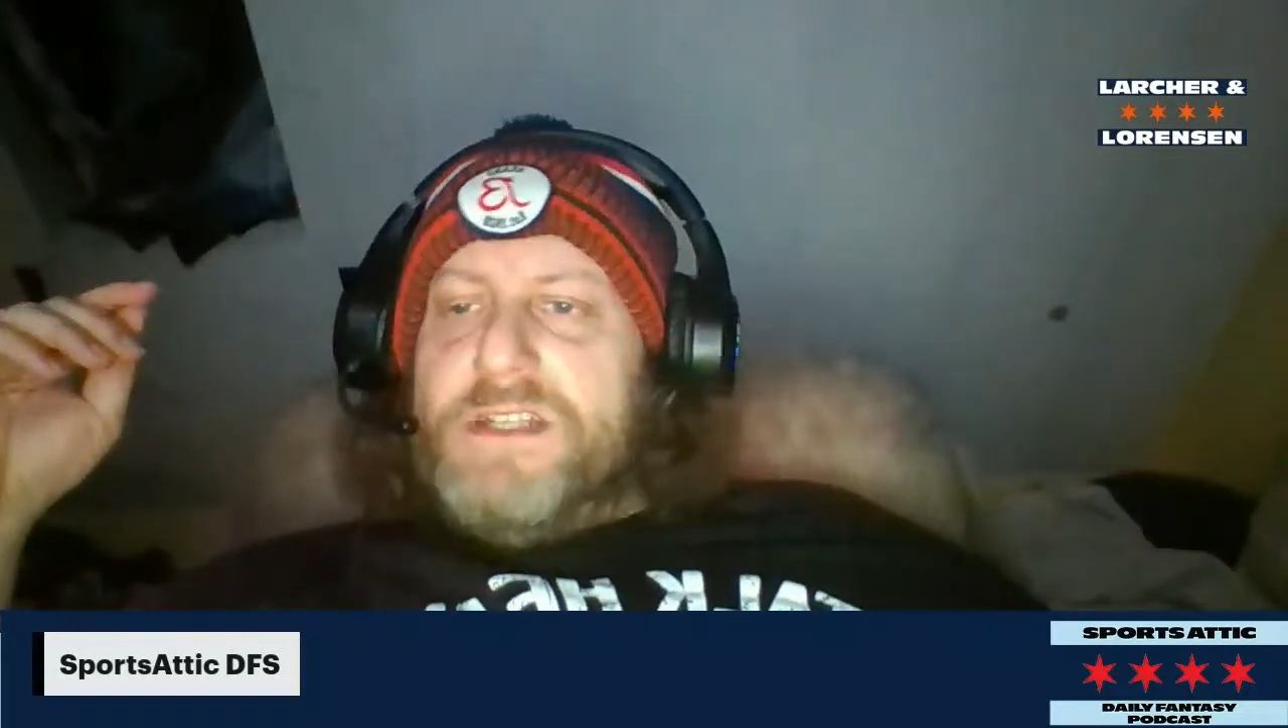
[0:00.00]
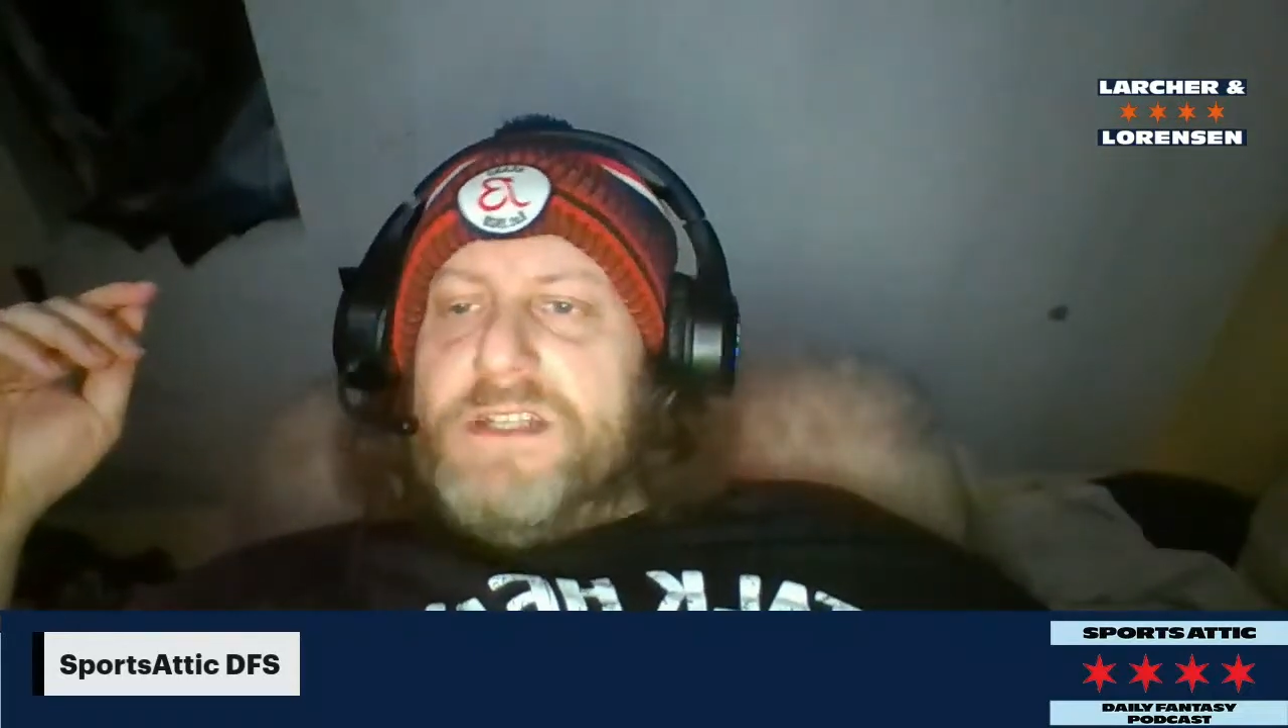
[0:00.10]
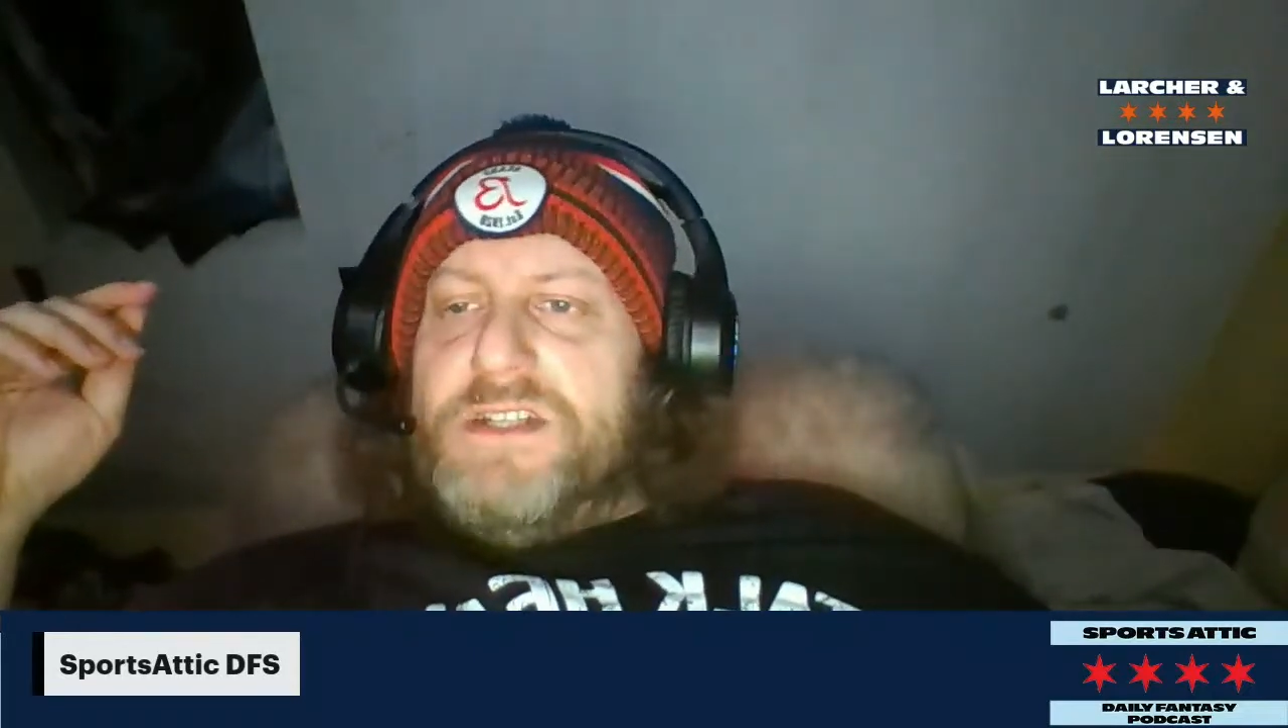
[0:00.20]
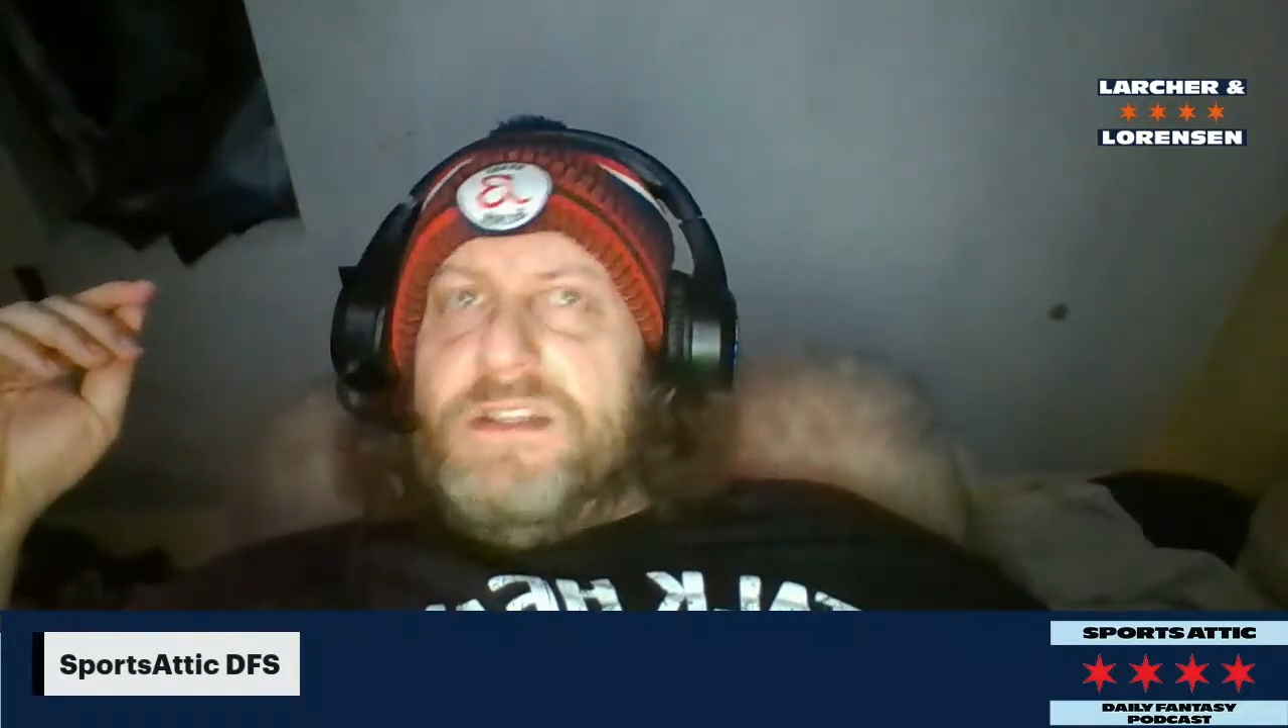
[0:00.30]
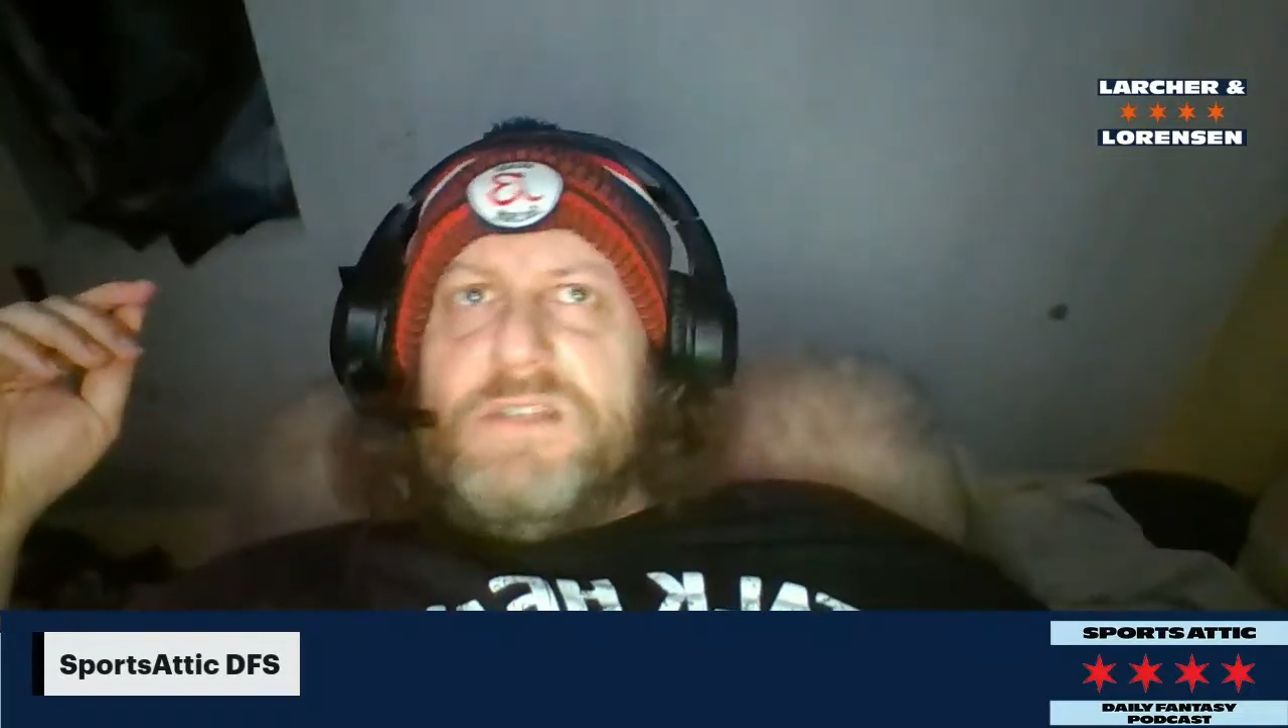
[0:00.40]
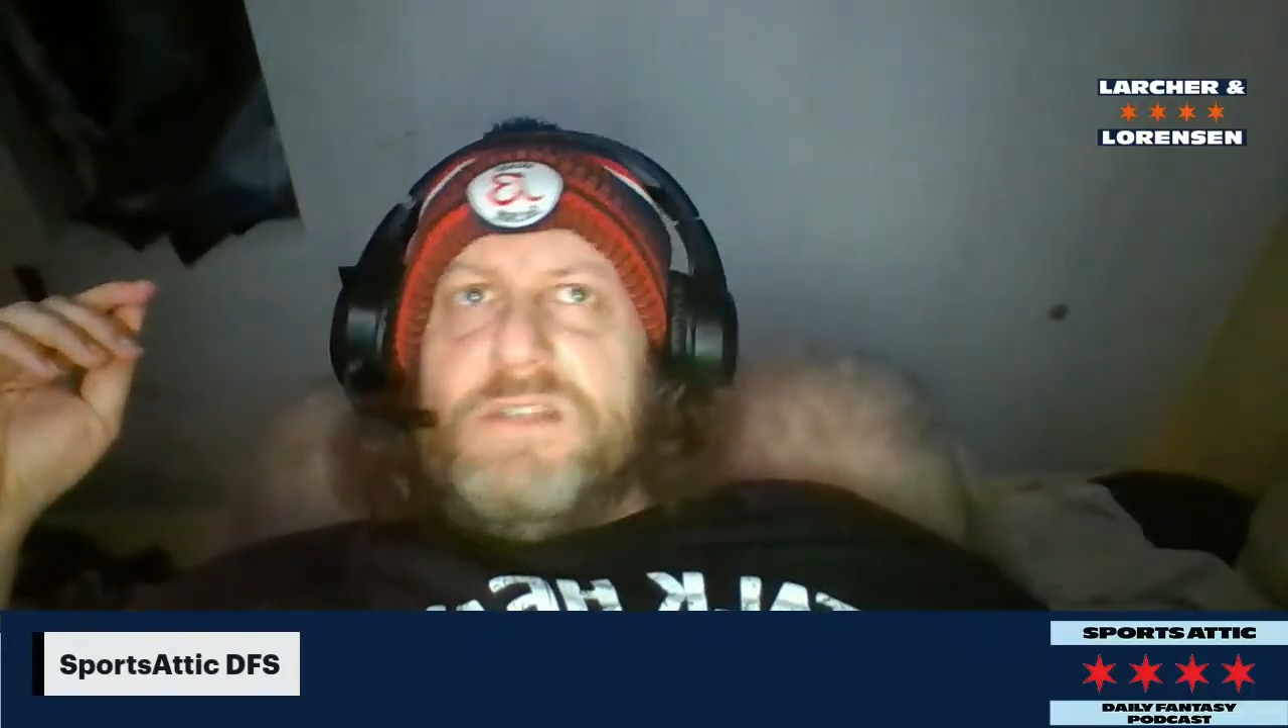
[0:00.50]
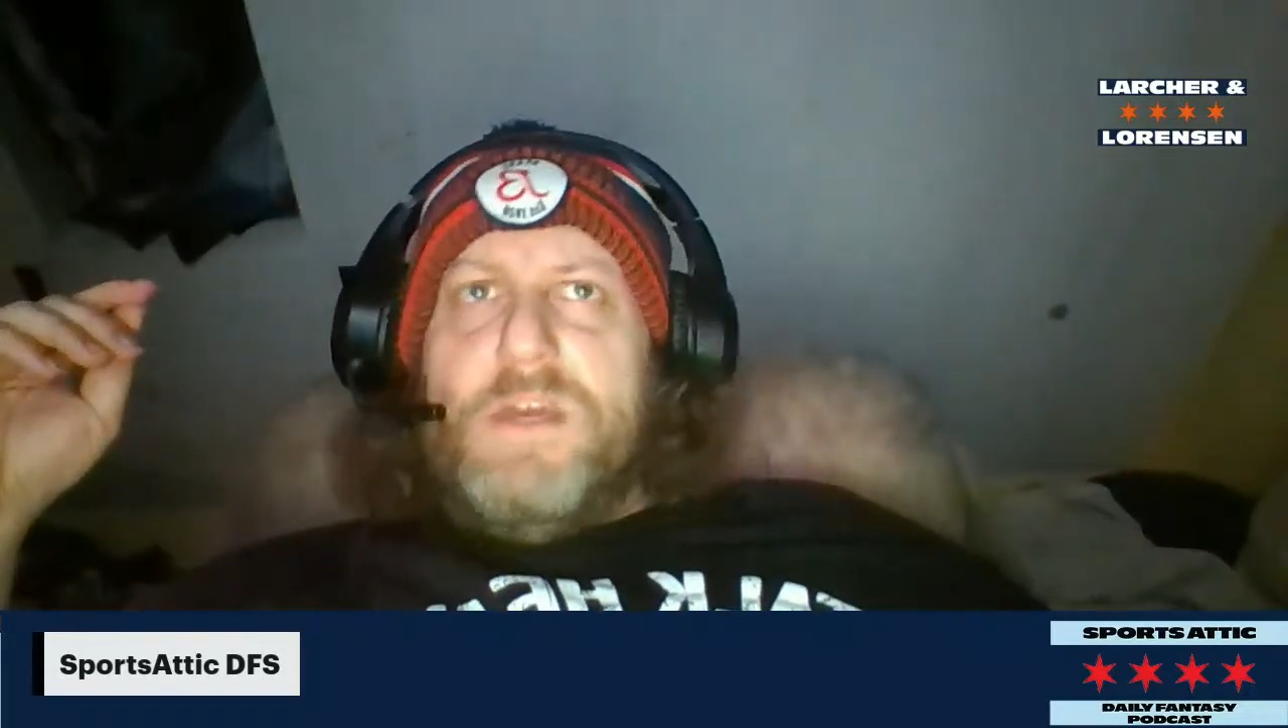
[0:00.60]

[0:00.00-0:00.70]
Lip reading: position this